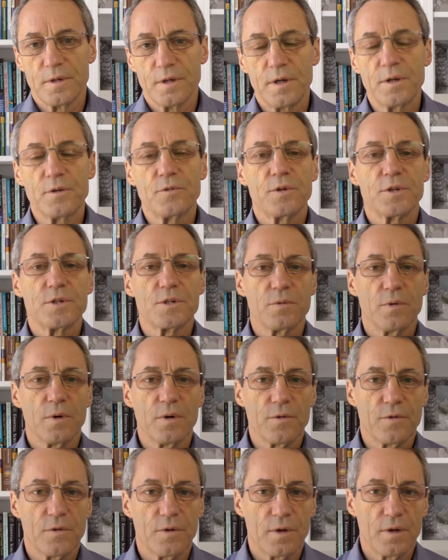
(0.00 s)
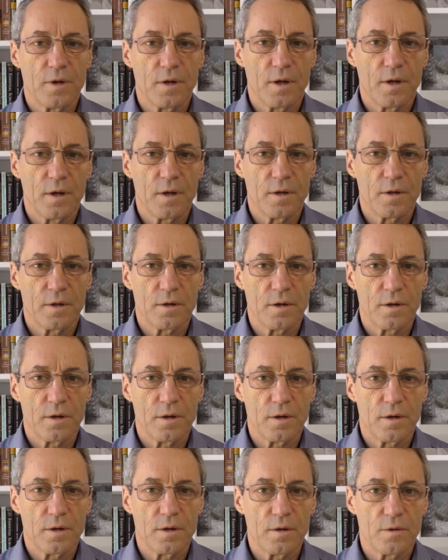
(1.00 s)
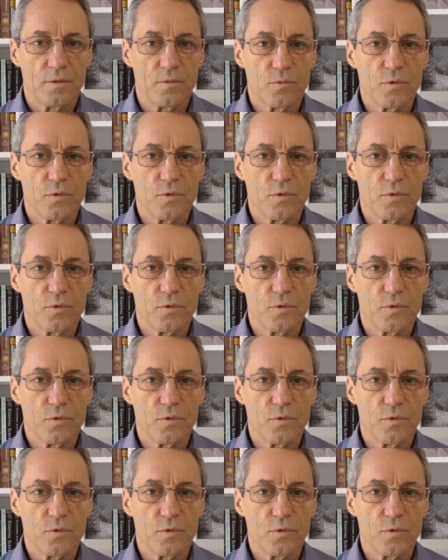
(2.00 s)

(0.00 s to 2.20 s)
increased quality and uh,